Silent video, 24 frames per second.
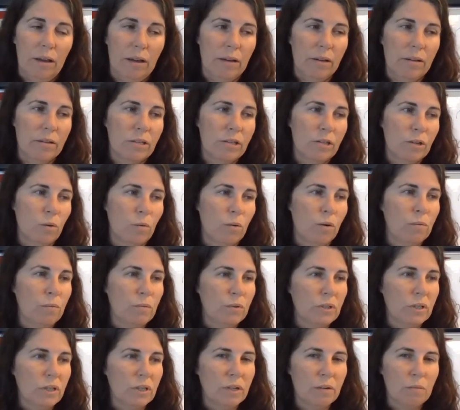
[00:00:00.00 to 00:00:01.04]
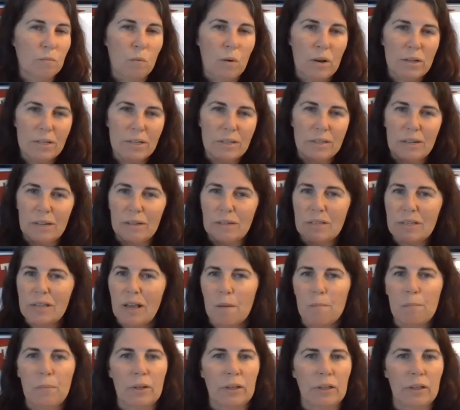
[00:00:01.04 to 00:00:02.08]
So it wasn't a
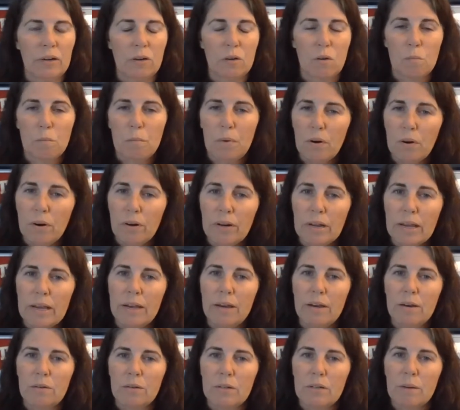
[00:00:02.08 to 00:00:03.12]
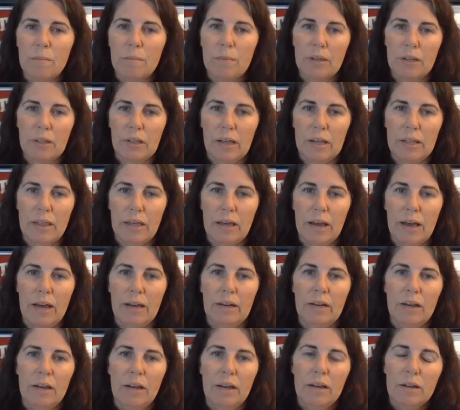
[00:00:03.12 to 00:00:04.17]
set political party or something like
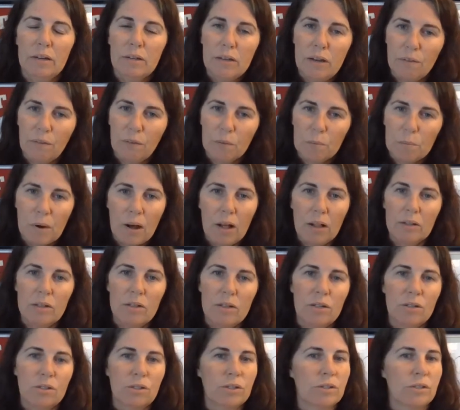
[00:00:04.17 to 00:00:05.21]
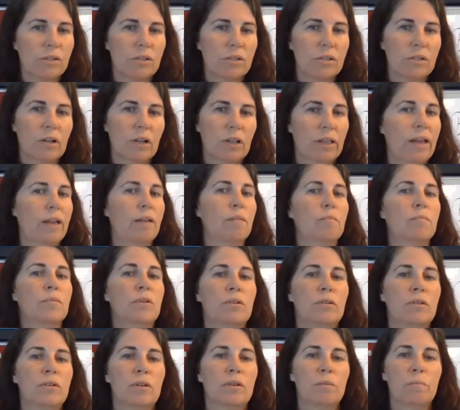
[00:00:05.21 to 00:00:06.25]
that. Different politicians
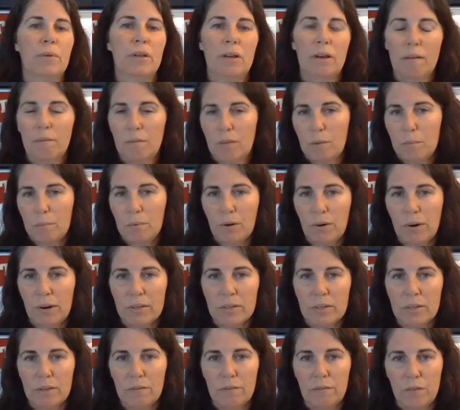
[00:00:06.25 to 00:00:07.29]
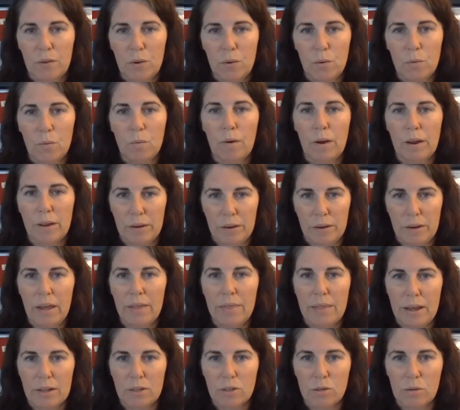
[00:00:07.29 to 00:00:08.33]
claimed to be of the progressive view
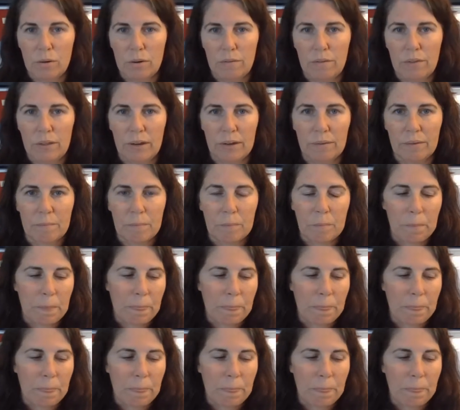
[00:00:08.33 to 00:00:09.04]
and that sort of thing.